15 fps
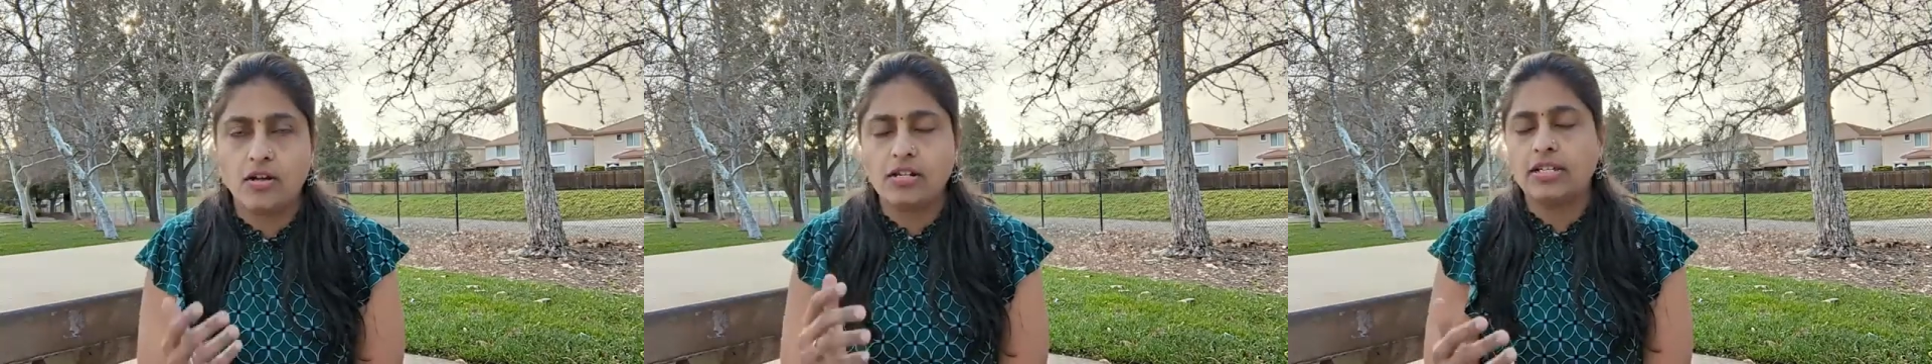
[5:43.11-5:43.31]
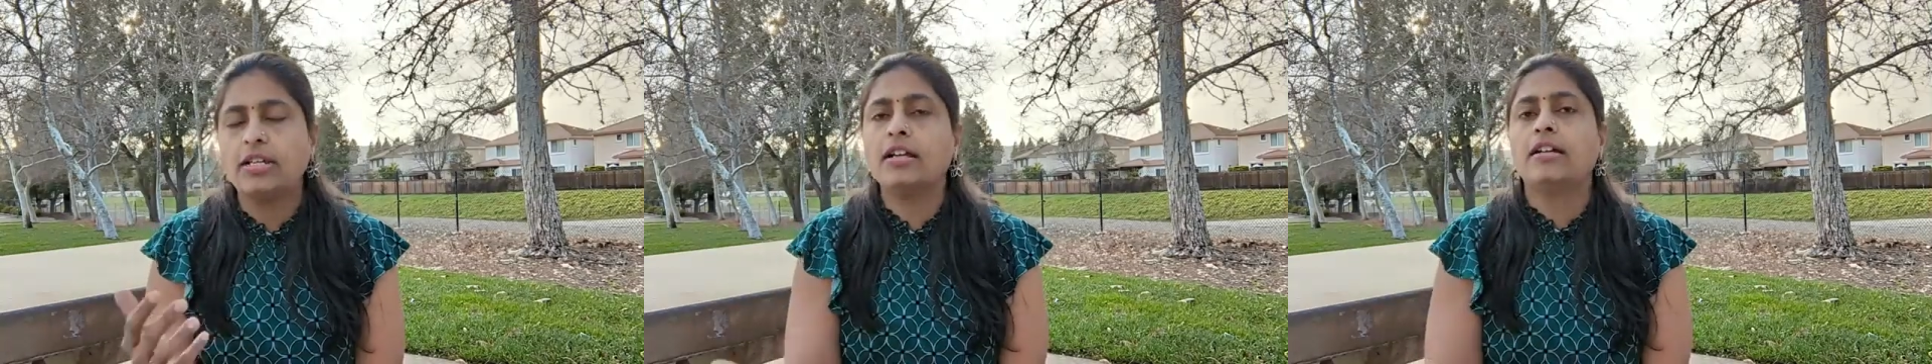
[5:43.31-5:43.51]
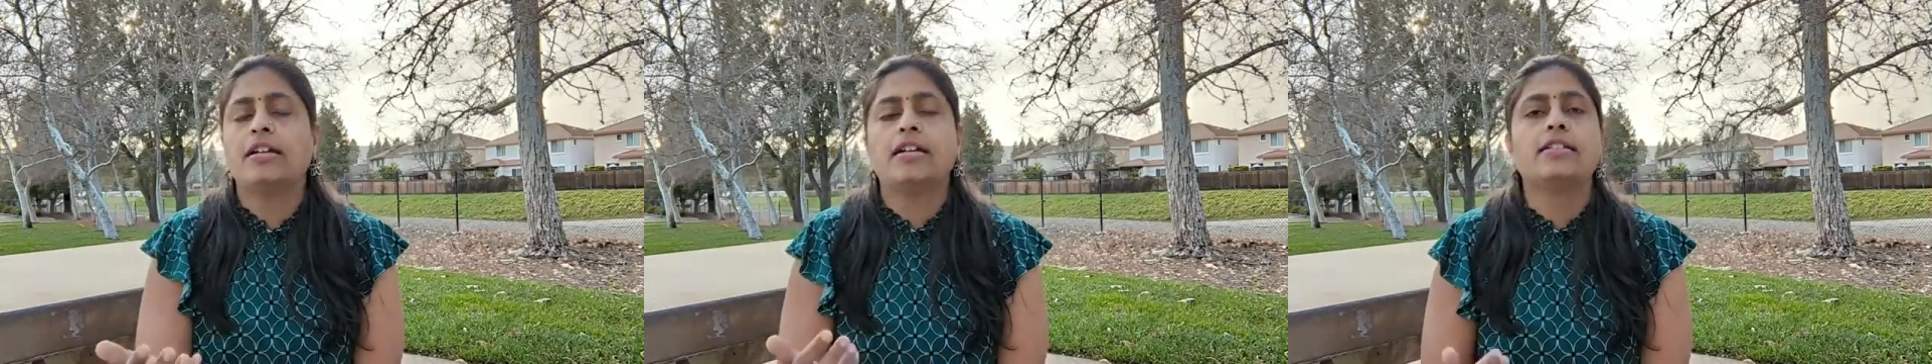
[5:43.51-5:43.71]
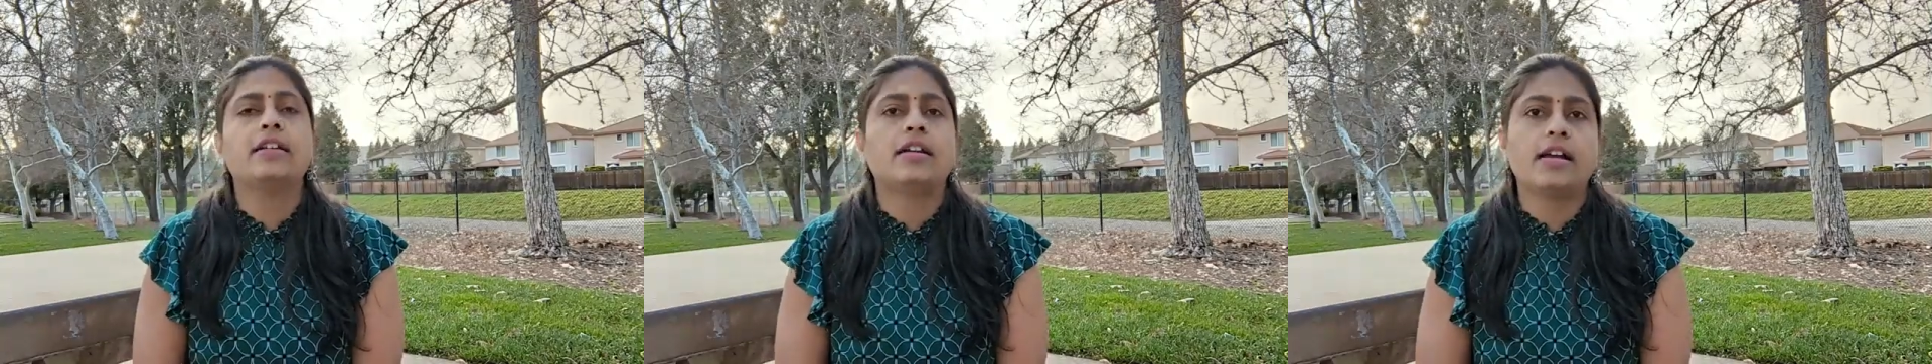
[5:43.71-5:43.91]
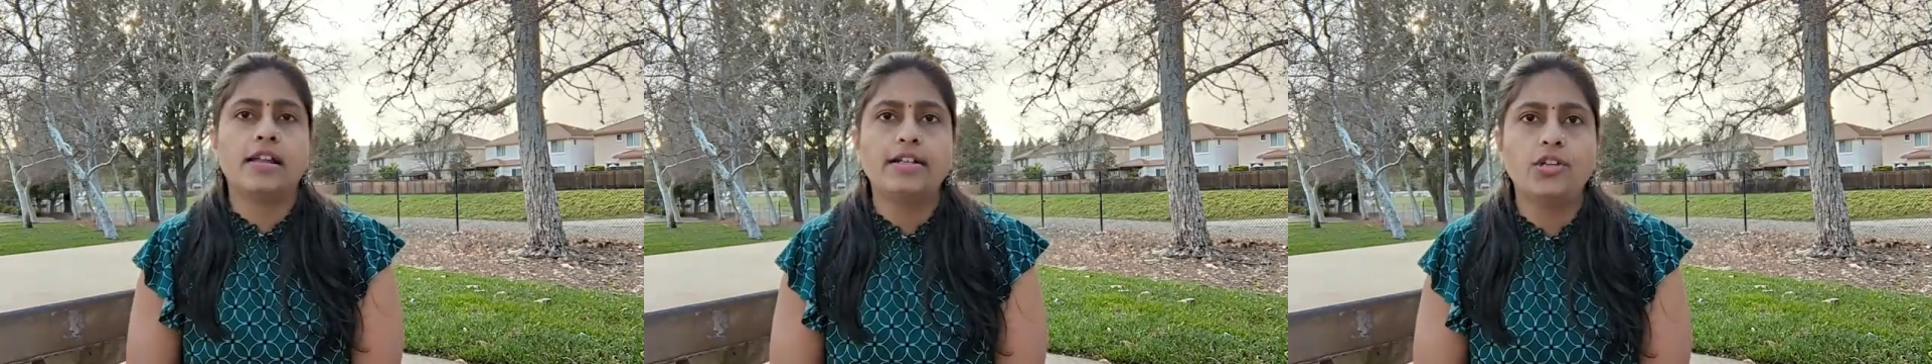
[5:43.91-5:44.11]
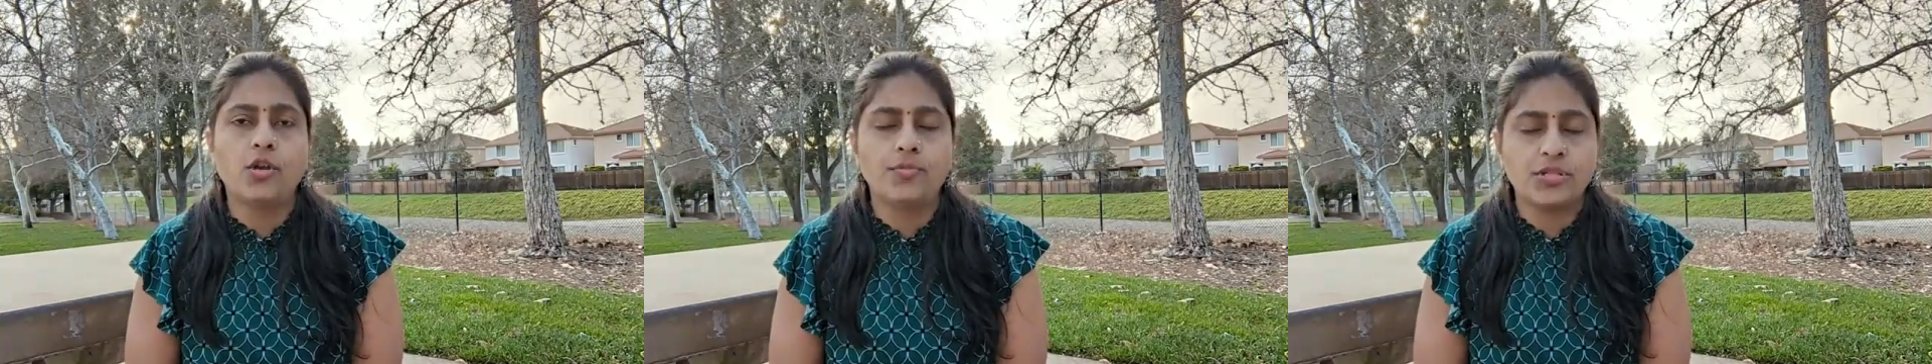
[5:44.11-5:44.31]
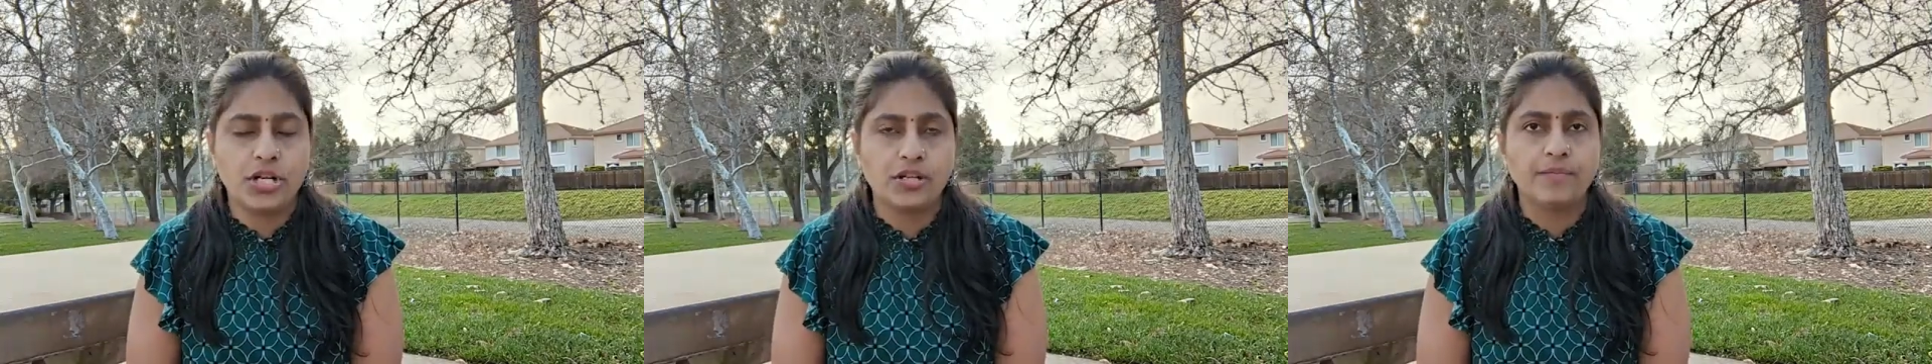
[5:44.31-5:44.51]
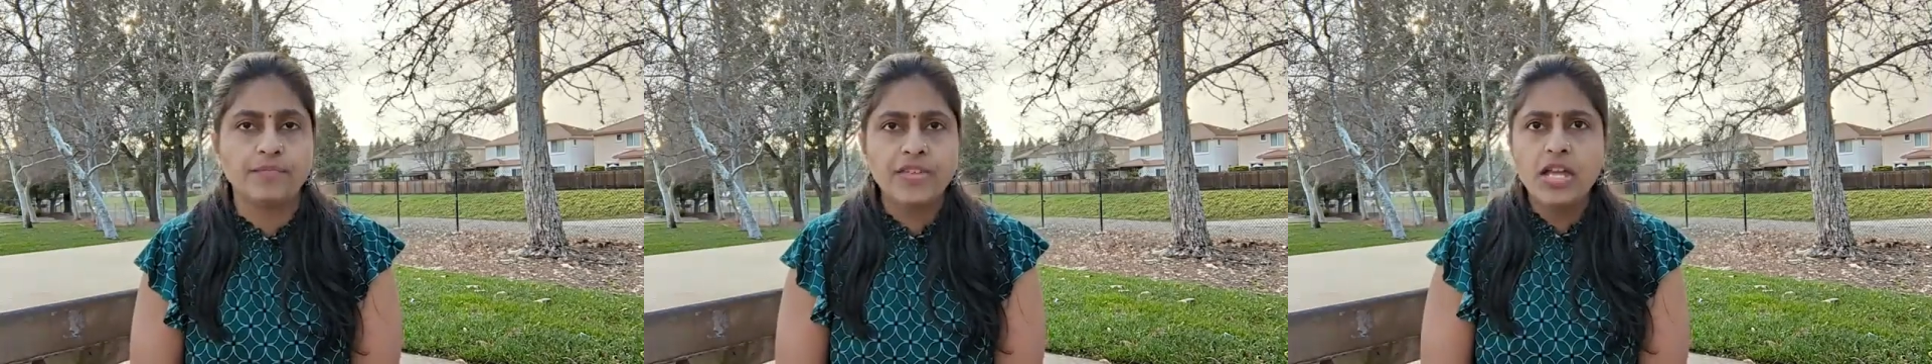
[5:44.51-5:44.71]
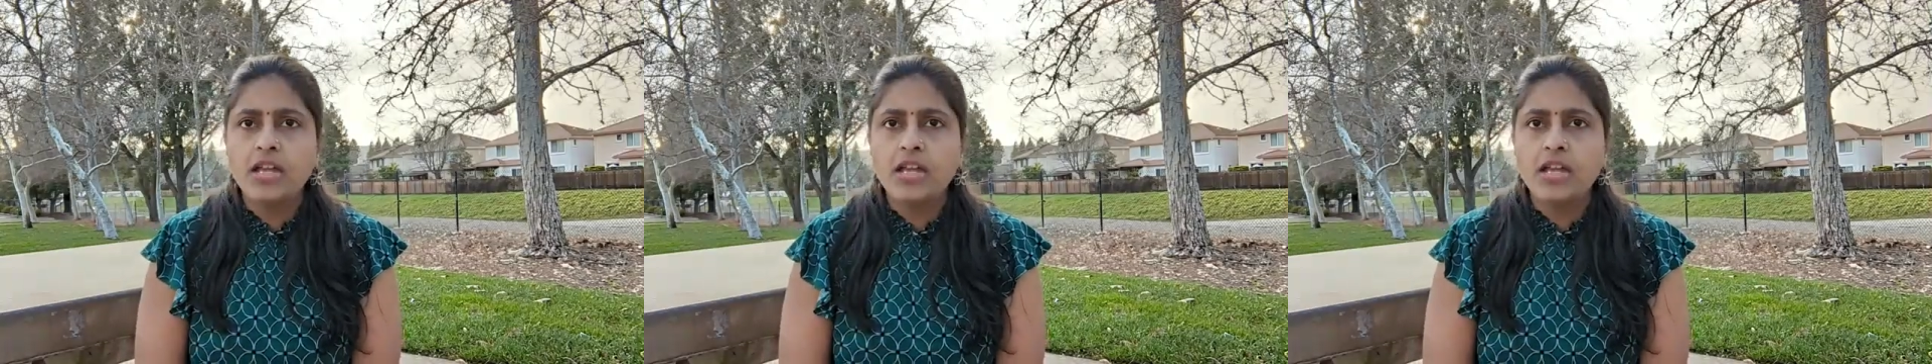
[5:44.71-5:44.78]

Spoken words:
or the critique, the correct option.